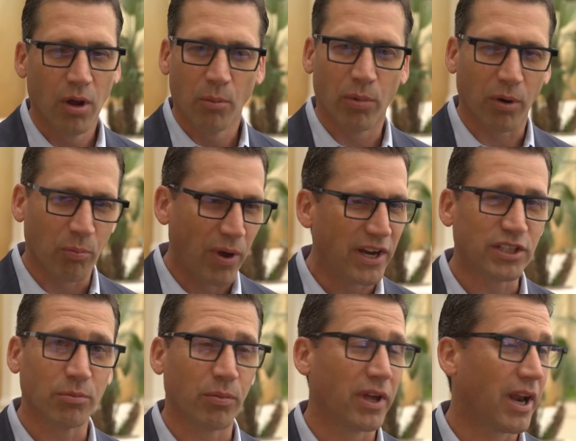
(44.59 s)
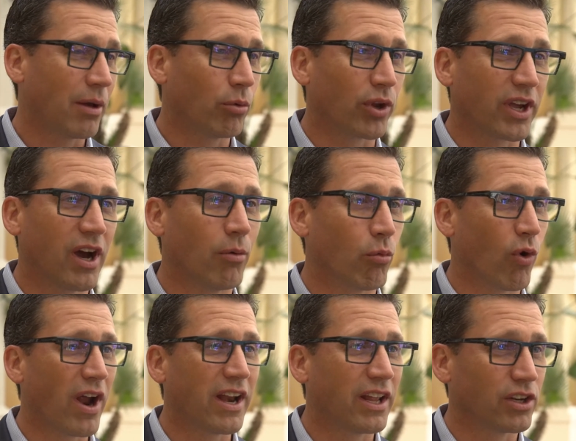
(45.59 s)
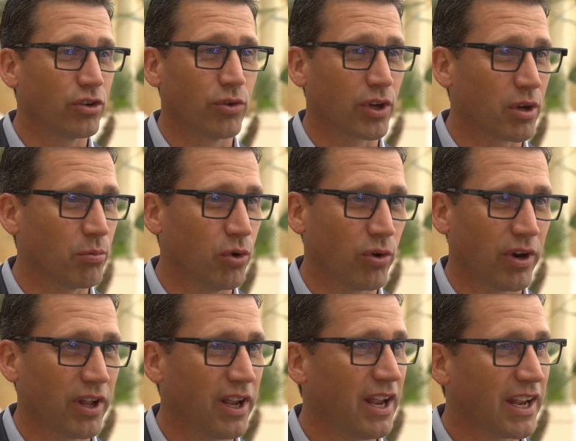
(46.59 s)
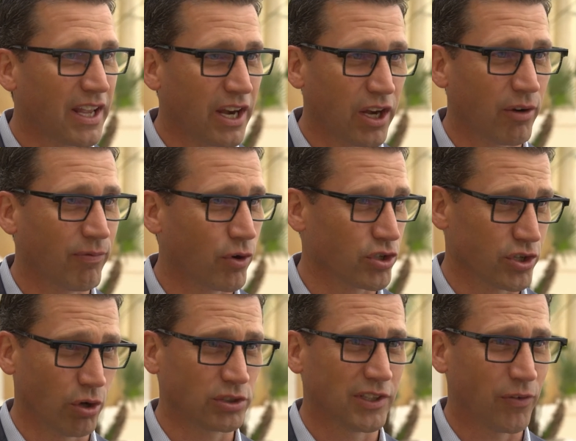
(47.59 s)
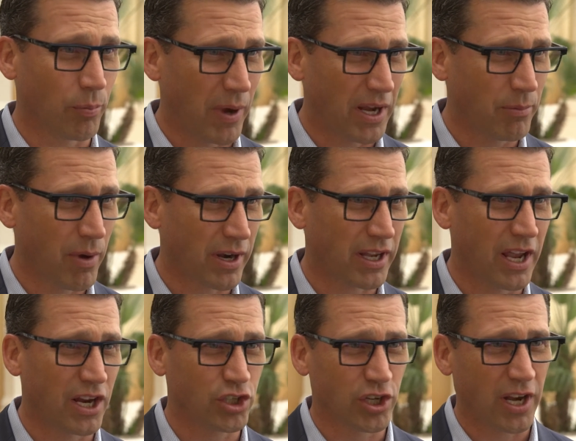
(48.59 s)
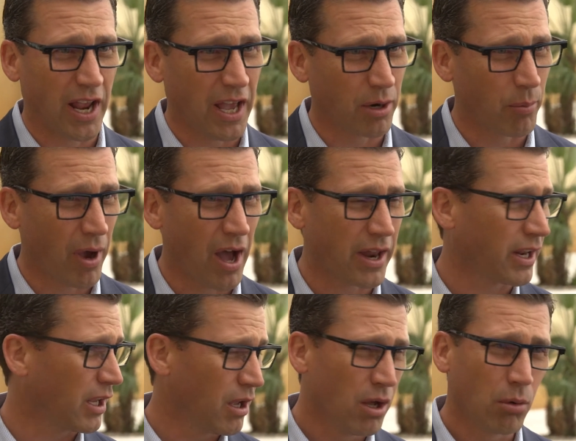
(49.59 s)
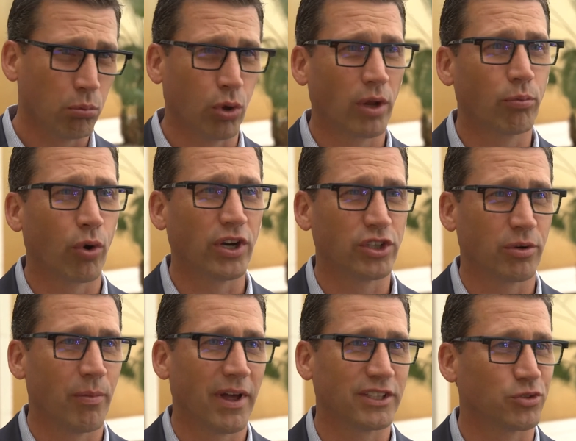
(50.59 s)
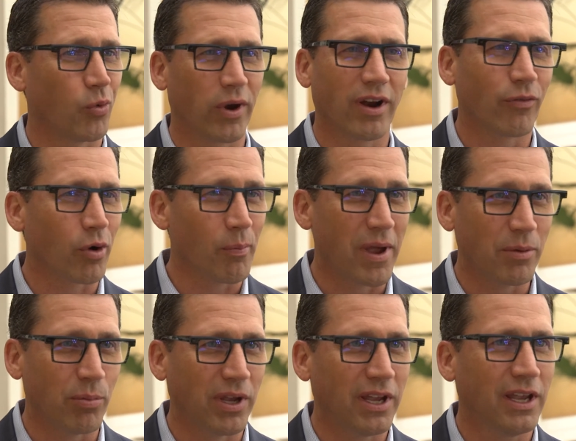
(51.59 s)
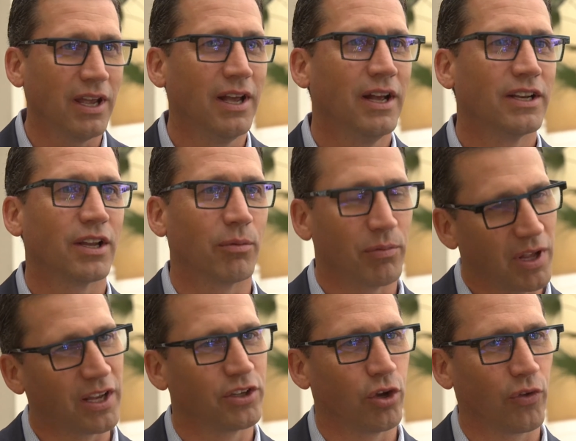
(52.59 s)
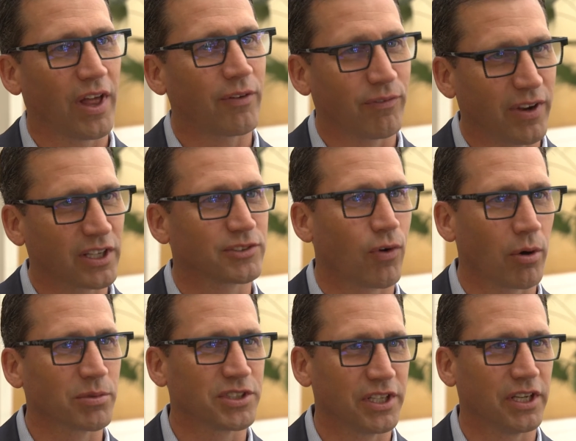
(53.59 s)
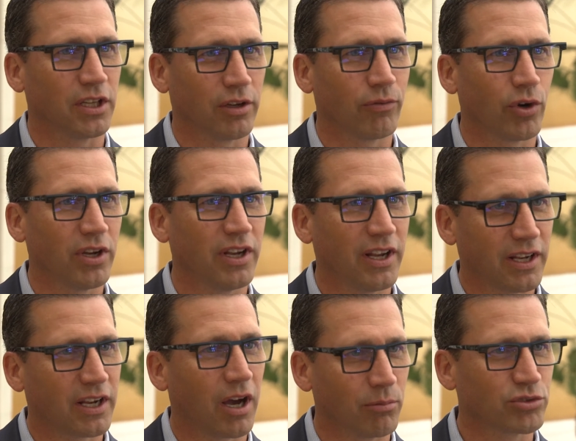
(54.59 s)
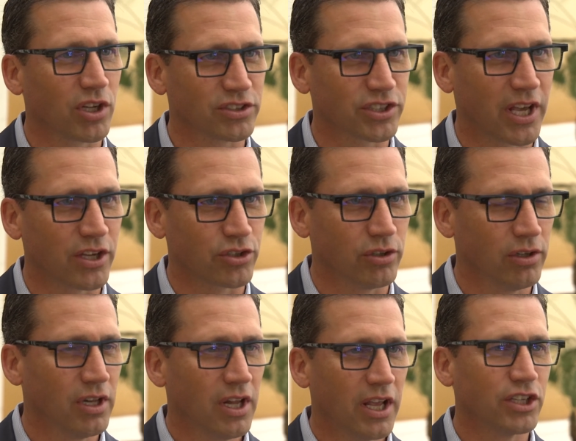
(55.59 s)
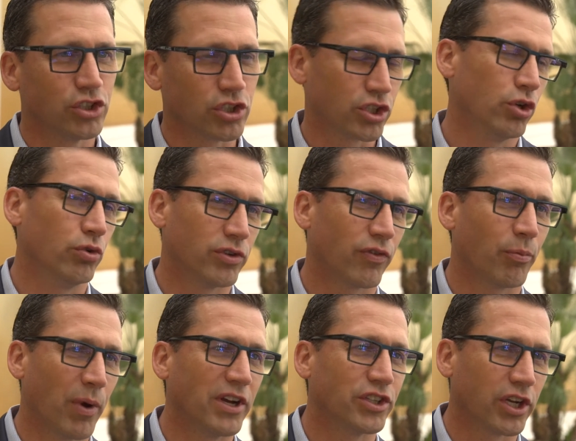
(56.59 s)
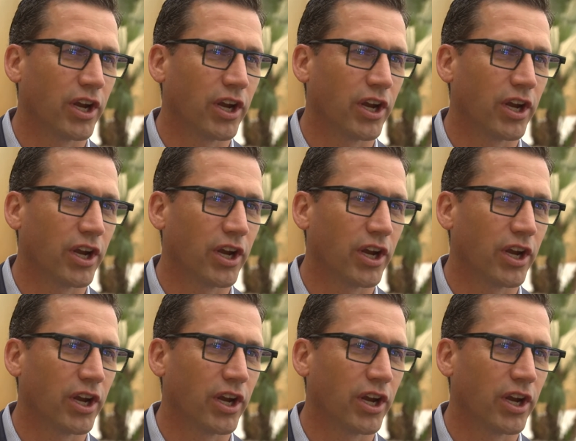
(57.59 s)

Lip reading: But a patient being able to come right into the community, getting a first dose of a pain medication, antibiotic, blood pressure meds, whatever it may be, until that next pharmacy delivery comes on schedule, is just huge for patient